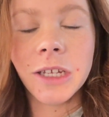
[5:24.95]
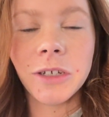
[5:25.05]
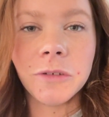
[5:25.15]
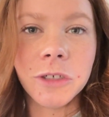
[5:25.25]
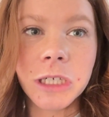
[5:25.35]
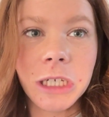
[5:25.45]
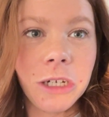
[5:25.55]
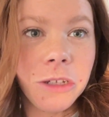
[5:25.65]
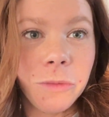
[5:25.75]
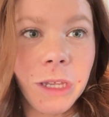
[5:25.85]
Don't drink
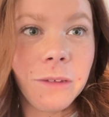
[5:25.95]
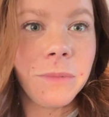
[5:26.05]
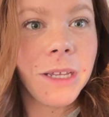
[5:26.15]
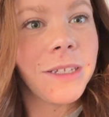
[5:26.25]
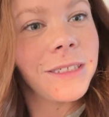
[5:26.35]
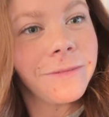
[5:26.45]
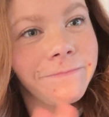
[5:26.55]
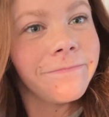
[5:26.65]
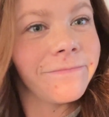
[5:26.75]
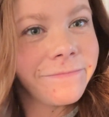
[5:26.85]
during the week because
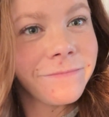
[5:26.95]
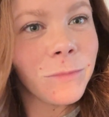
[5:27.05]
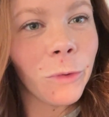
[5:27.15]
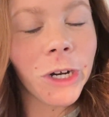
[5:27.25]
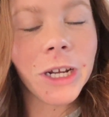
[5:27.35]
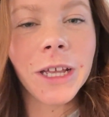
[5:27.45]
work.